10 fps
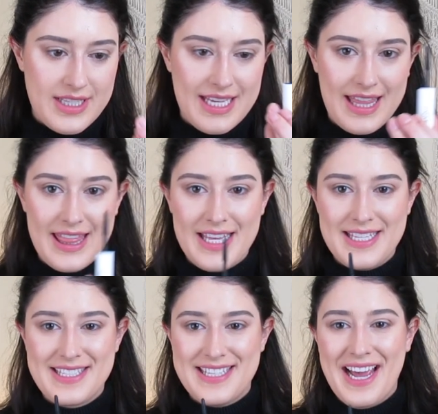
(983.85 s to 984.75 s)
It's like
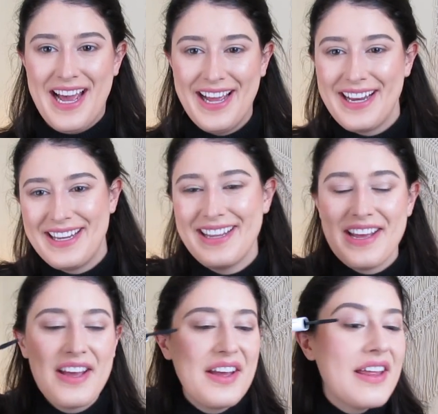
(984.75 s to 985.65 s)
this side.
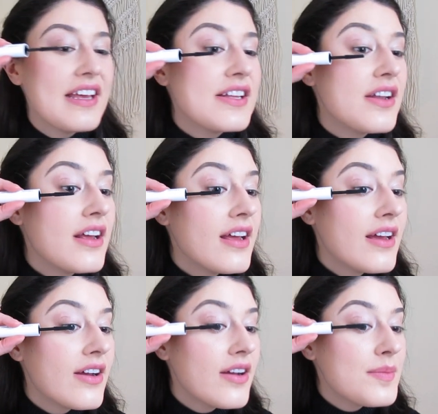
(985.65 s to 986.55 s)

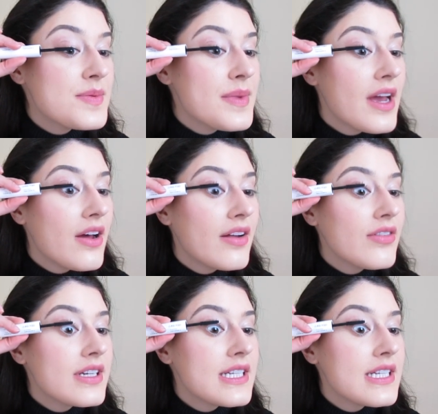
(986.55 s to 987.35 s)
It creeps me out every